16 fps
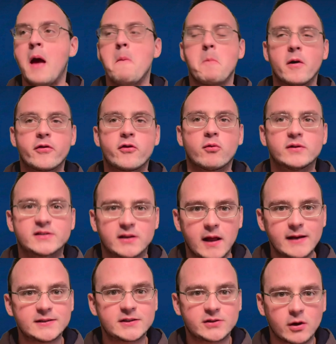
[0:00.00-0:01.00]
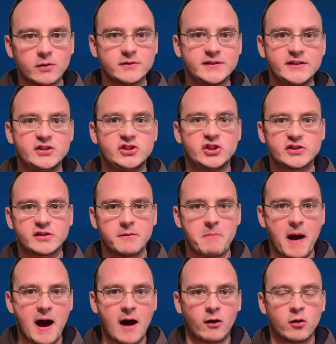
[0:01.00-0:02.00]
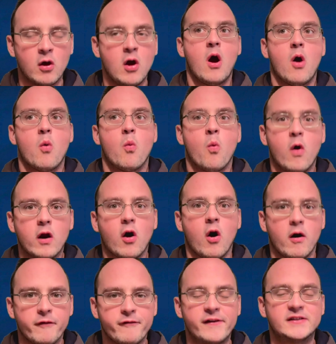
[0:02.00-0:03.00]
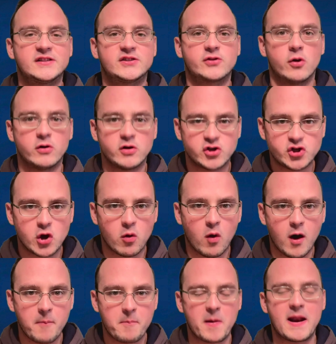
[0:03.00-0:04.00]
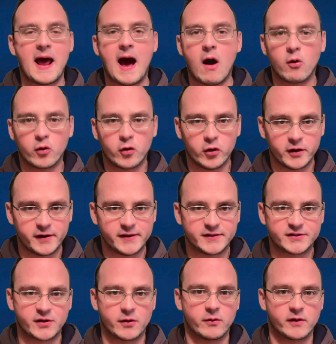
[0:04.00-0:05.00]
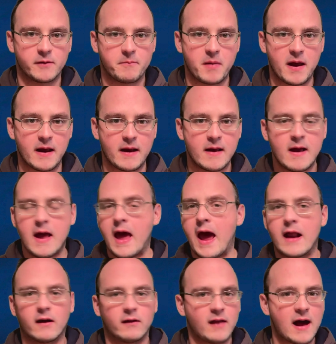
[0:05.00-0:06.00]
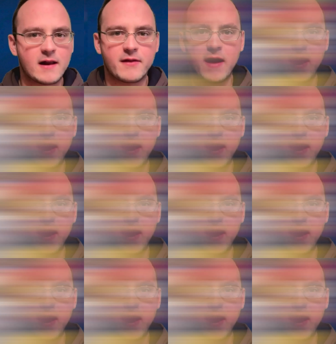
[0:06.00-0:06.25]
But there is less certainty just about what offense is going to show up and how good it is going to be. And a lot of